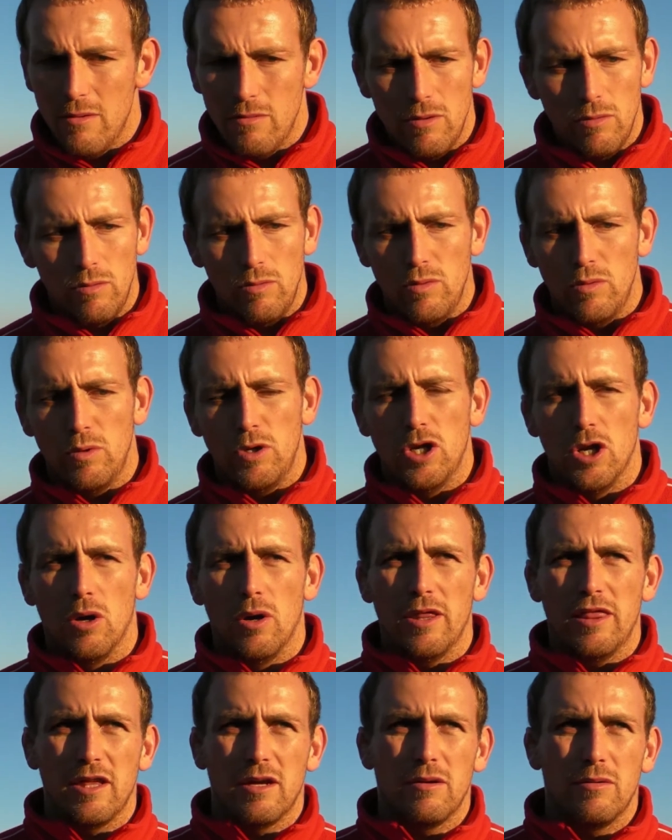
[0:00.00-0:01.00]
you? Yeah, you know,
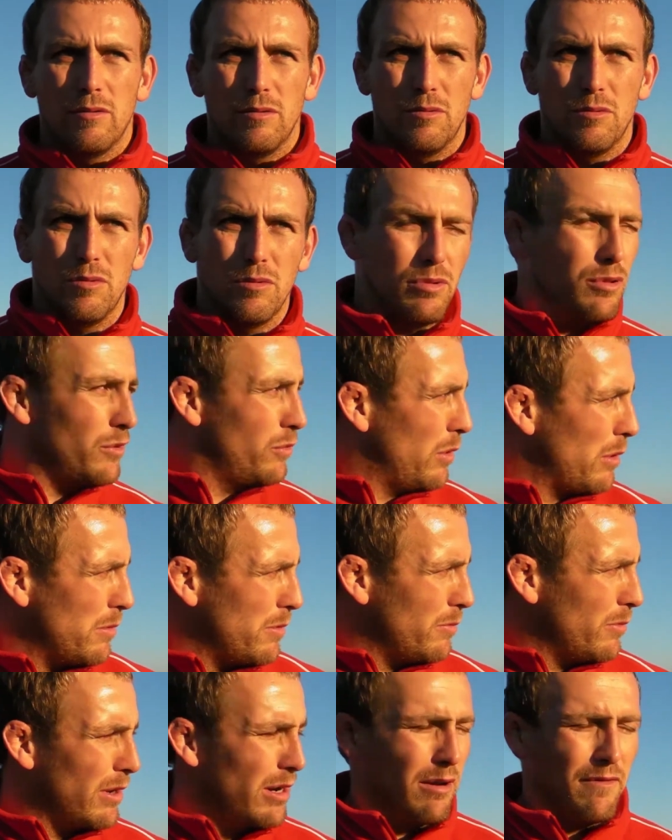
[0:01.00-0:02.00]
I think
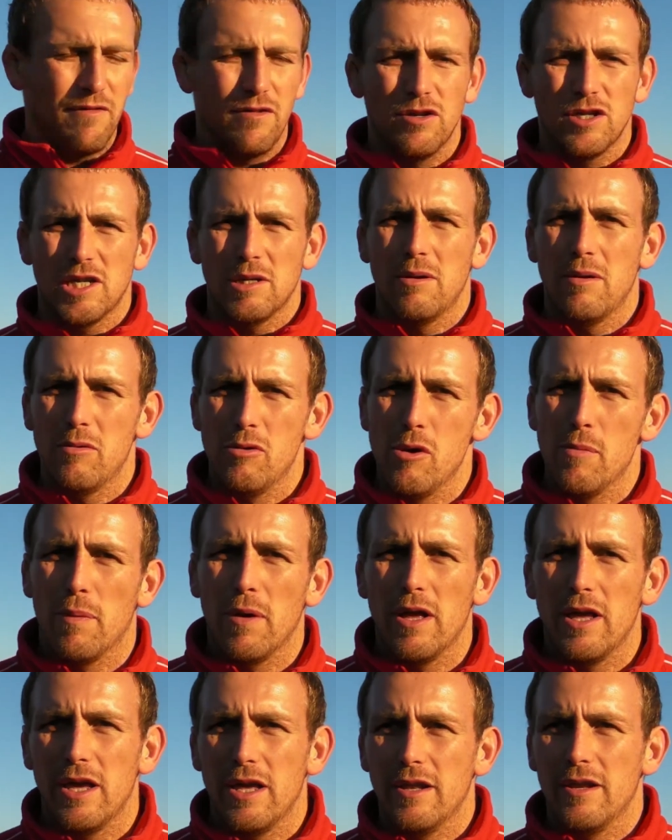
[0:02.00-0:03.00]
when, I first came up, we were
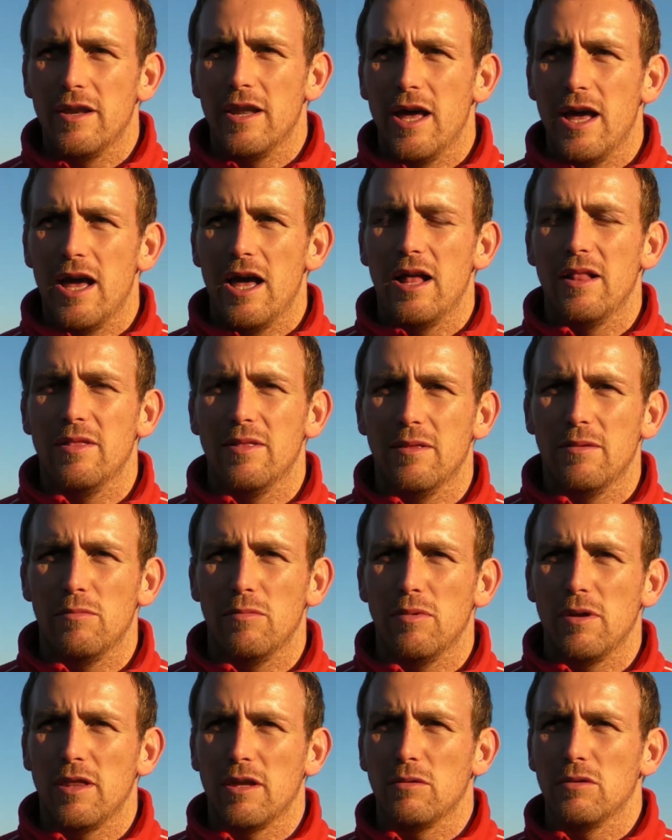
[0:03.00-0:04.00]
playing. Uh,
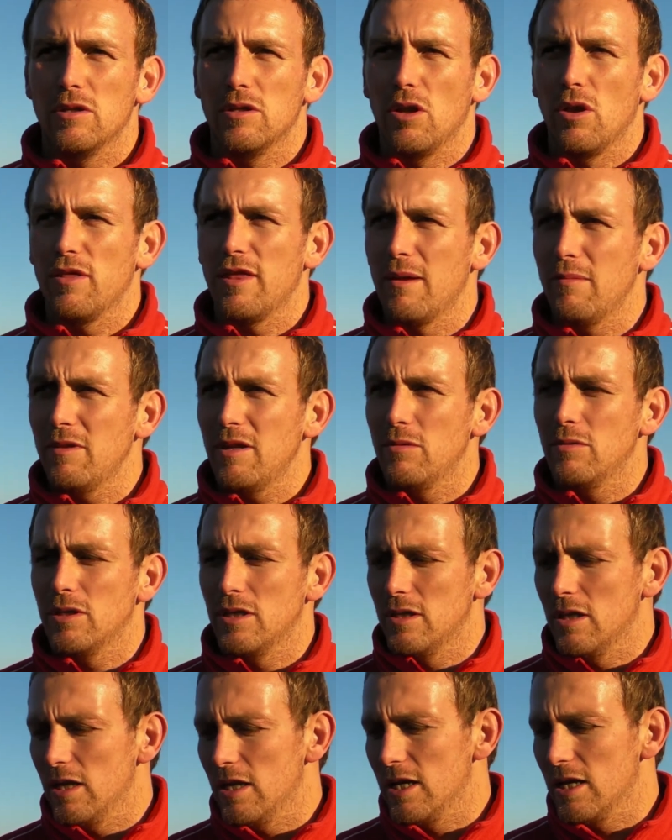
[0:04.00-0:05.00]
I think Northampton was
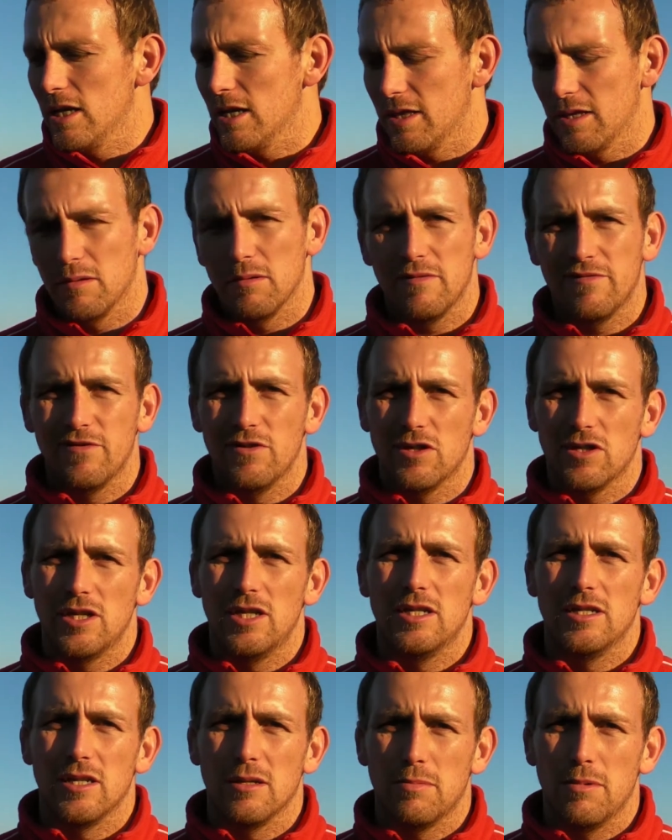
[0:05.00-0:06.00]
in the league. I think the first
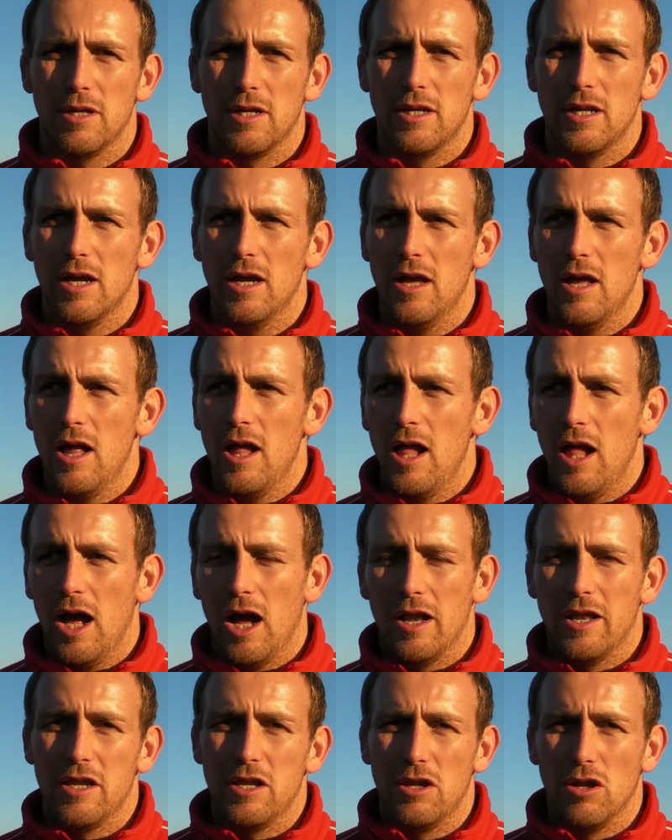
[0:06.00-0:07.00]
season I played there,
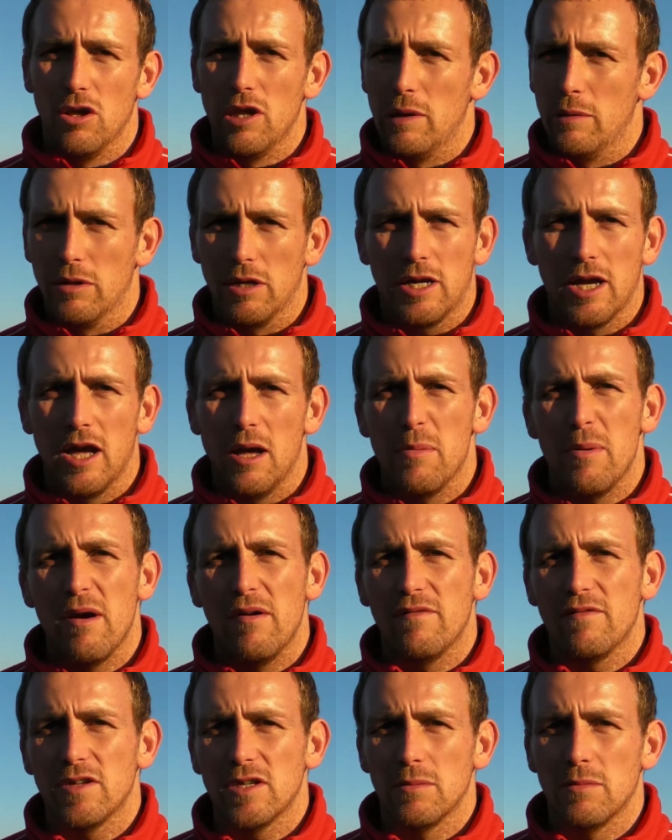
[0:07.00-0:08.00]
and you know they were cut
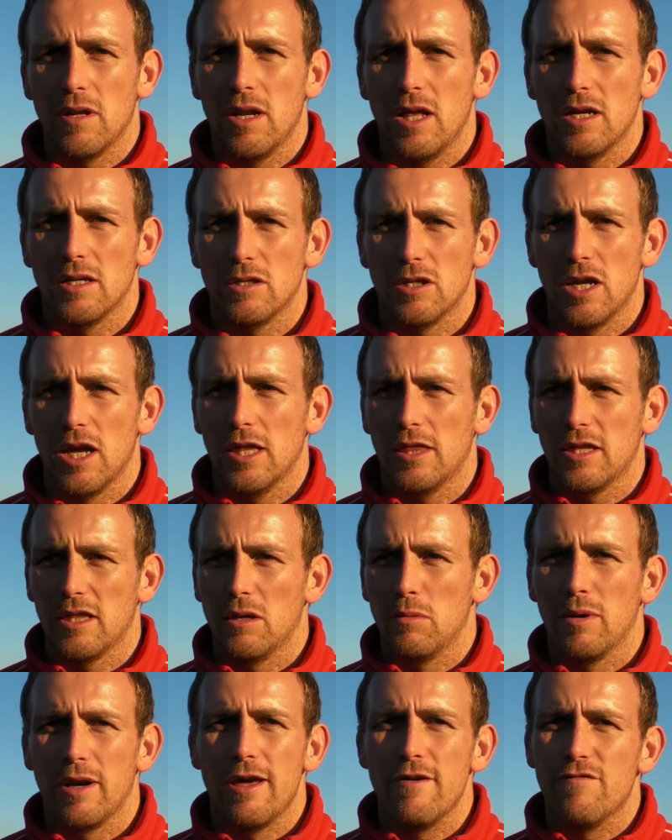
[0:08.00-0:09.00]
above St I think they
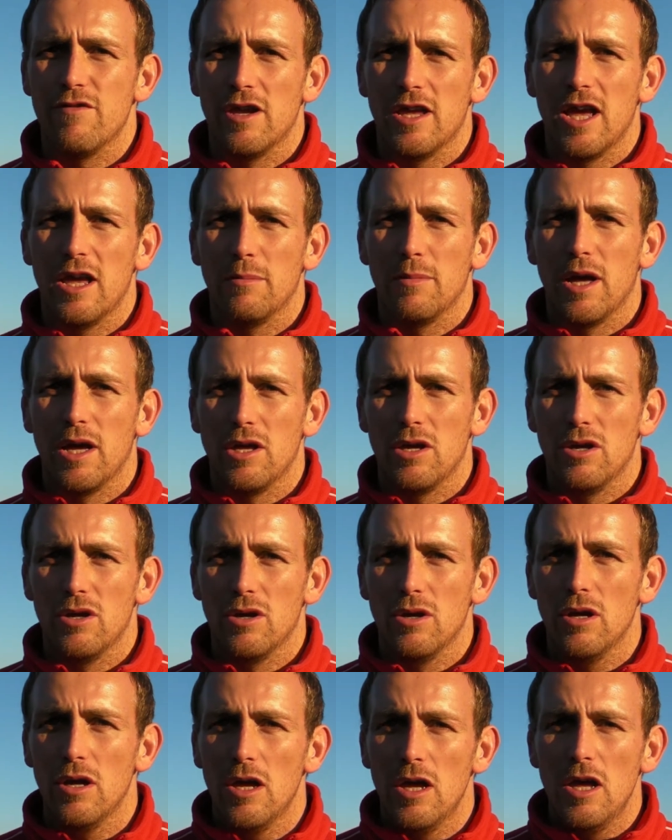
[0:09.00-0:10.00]
won every game that year.